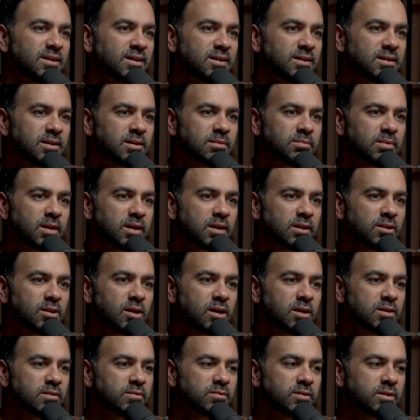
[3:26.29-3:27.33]
um, like a
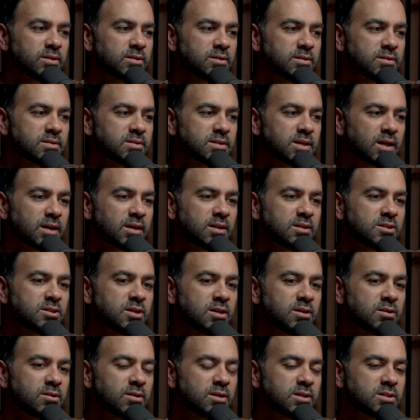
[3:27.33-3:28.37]
lot of other second
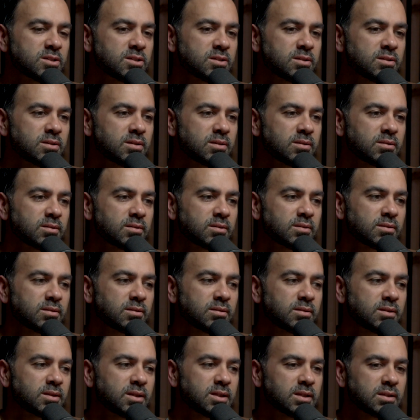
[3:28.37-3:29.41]
generation
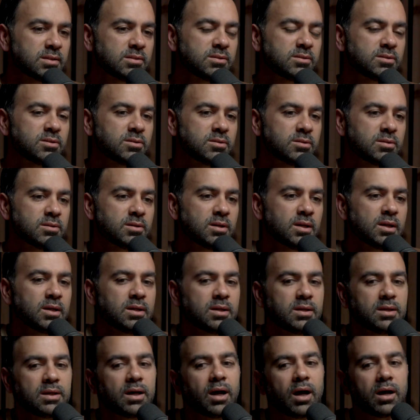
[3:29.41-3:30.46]
kids do.
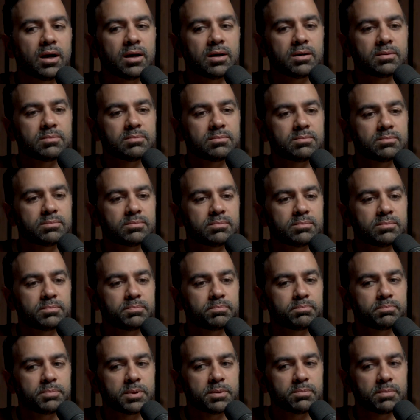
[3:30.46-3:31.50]
Um,
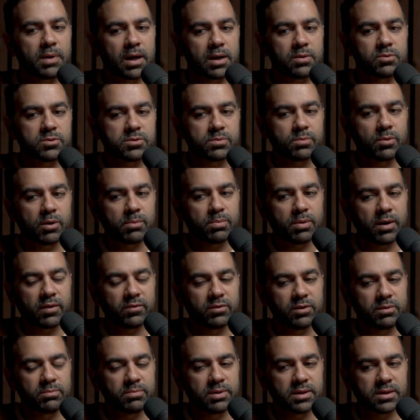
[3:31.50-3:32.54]
but mine was more
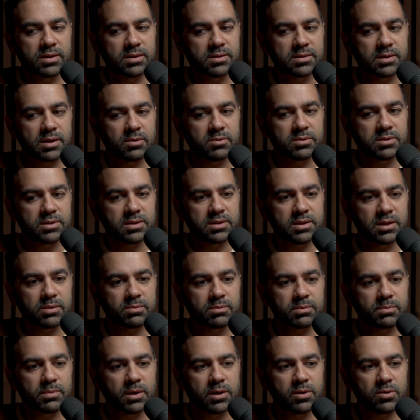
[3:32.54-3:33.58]
prevalent because I was a
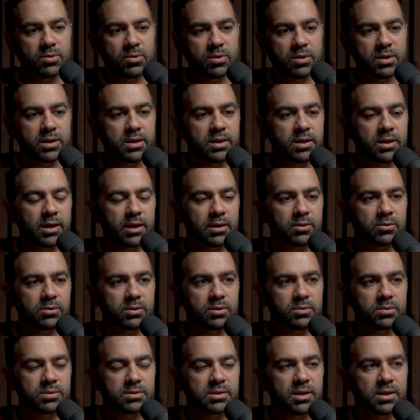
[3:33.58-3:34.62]
double minority. Not
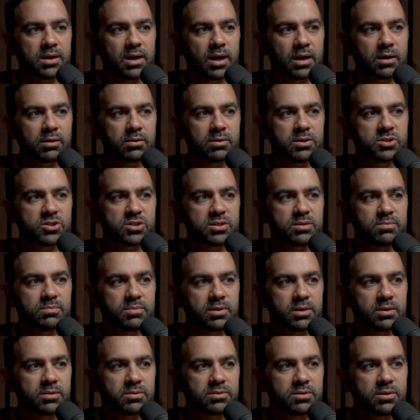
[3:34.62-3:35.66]
only was I not Christian,
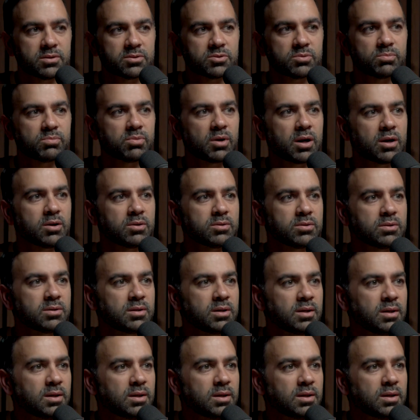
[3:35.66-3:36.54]
but I was also brown,